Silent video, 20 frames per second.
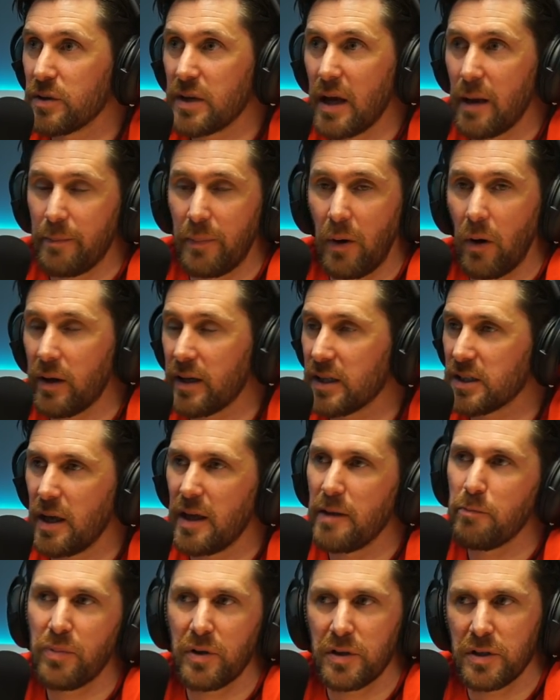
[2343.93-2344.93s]
get pockets
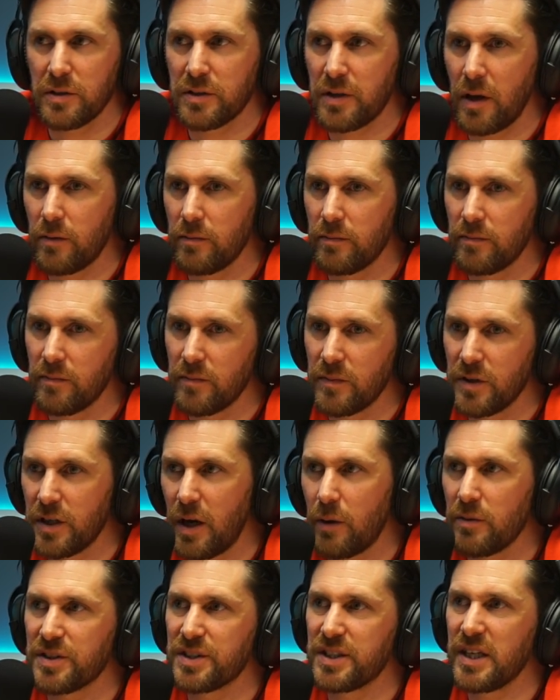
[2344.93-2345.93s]
and but you don't you
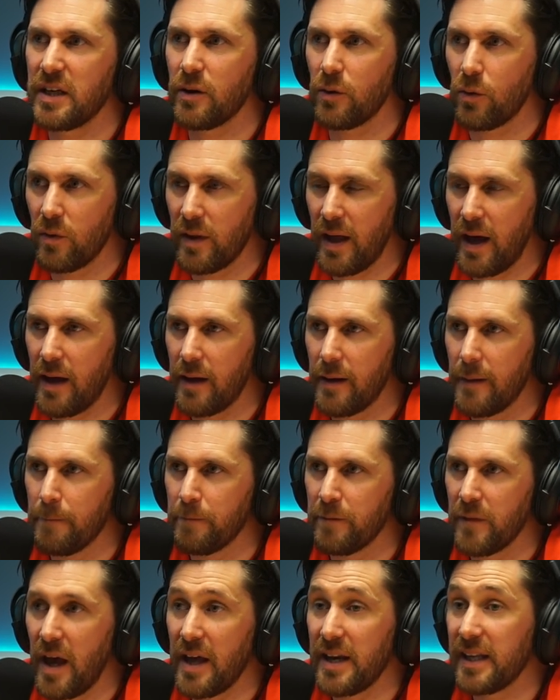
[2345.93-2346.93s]
don't see all that
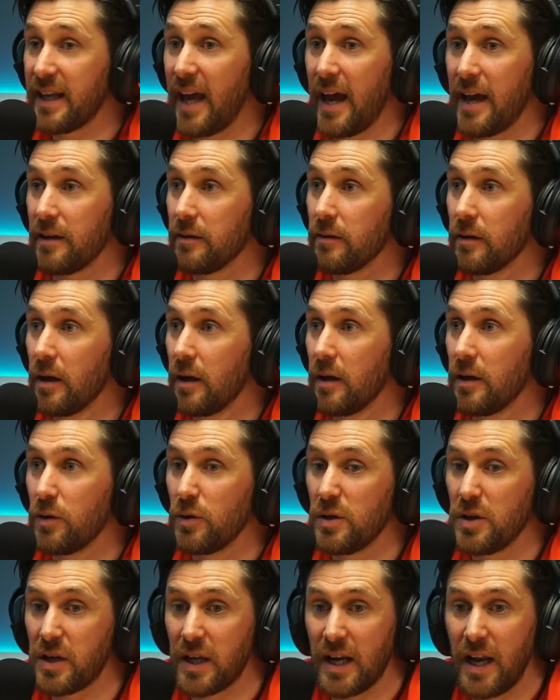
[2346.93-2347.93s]
no and again
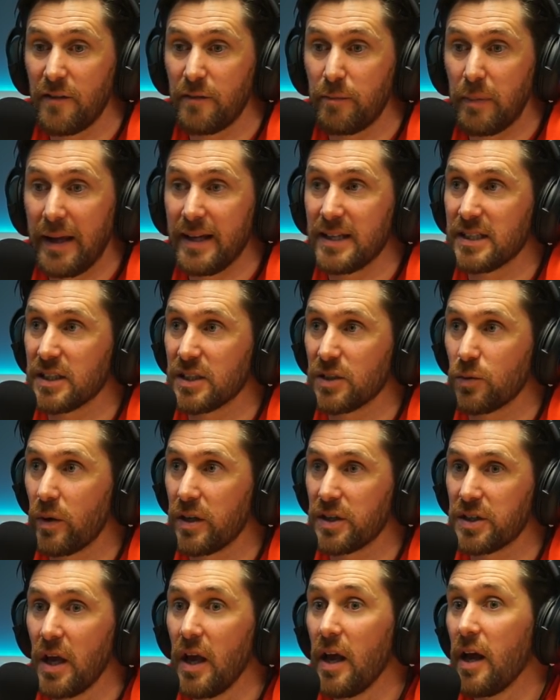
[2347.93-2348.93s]
you can have places
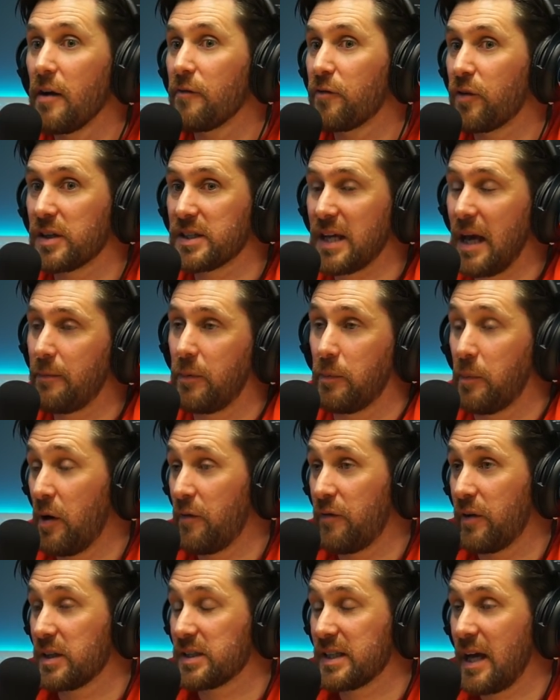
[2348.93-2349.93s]
which, for example,
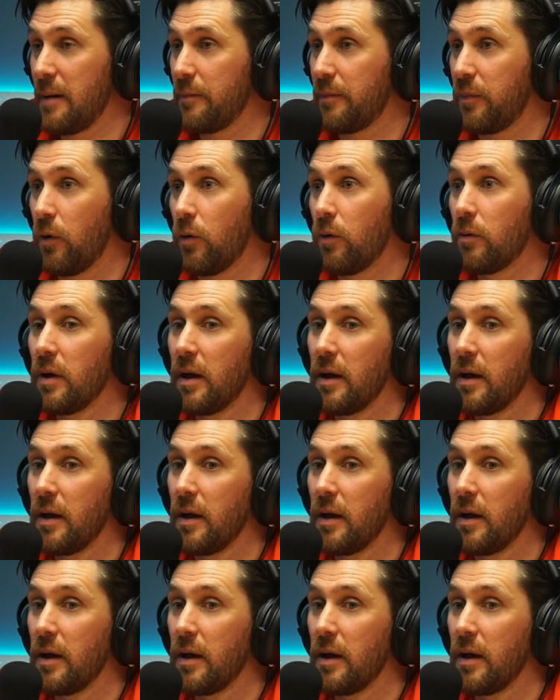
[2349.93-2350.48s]
perfect example,